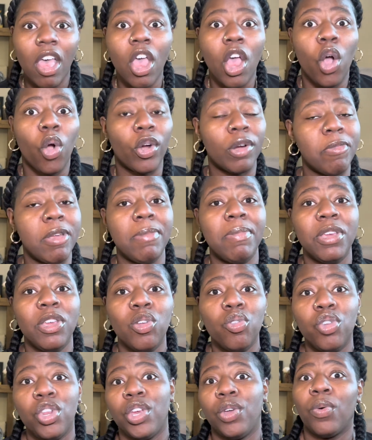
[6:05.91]
Or maybe you
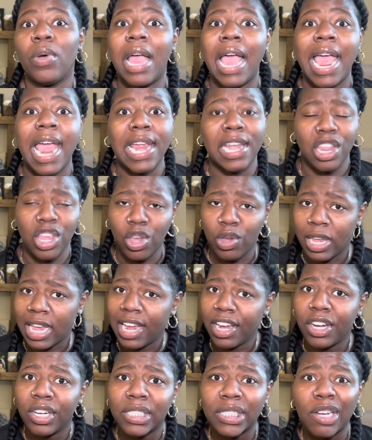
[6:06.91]
do, and you get
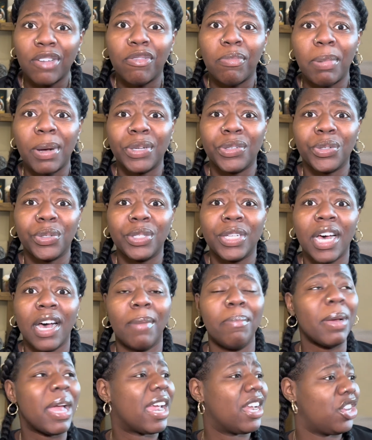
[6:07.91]
yourself bundled up
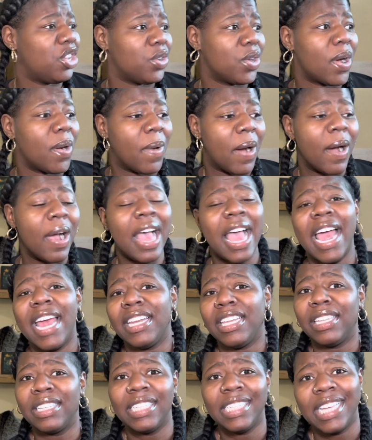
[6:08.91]
and you go and you
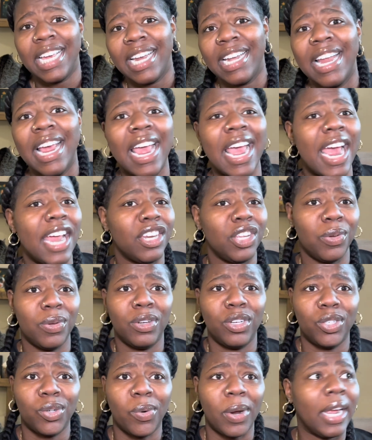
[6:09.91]
sit and you
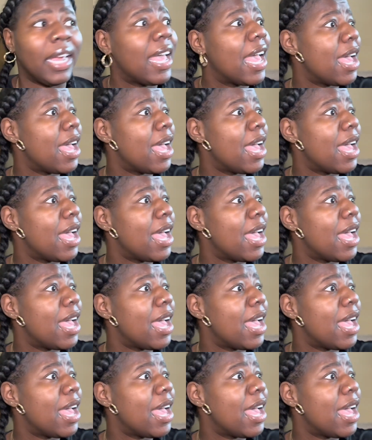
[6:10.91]
enjoy.